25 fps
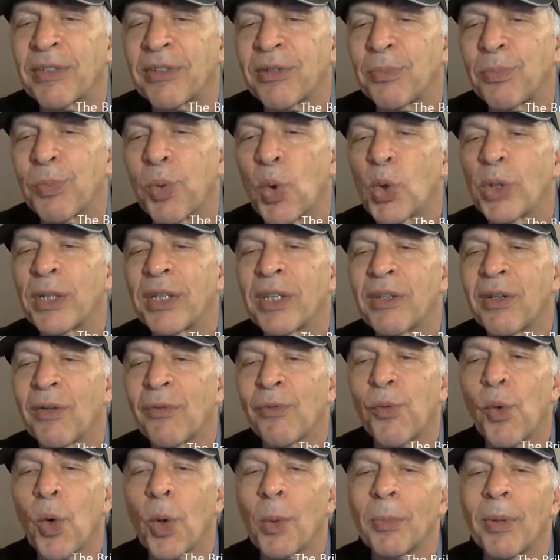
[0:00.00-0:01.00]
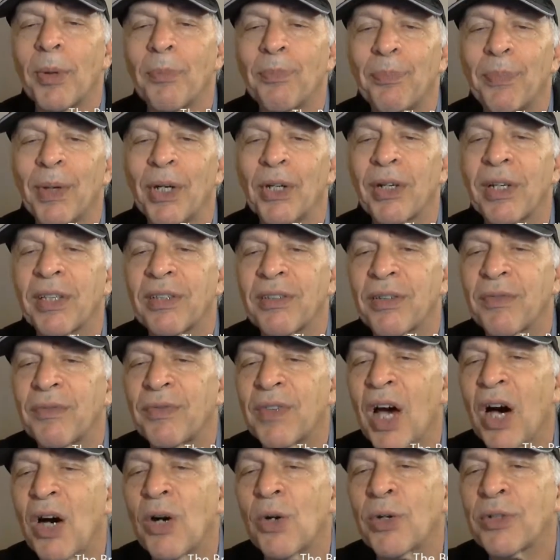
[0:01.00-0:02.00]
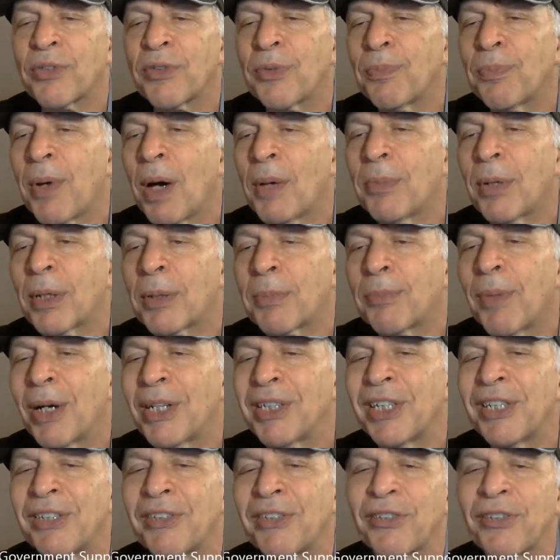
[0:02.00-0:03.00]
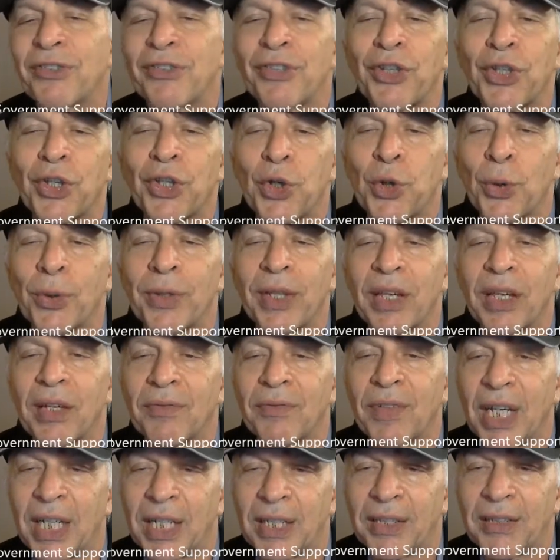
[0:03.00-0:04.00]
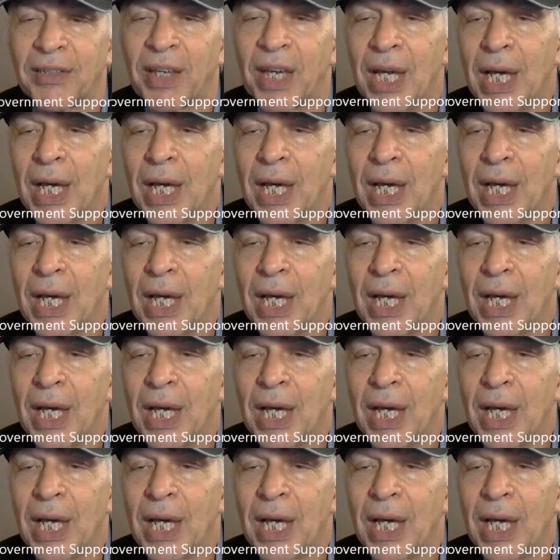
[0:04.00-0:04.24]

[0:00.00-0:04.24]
support in the form of billions of dollars of public money to secure the event.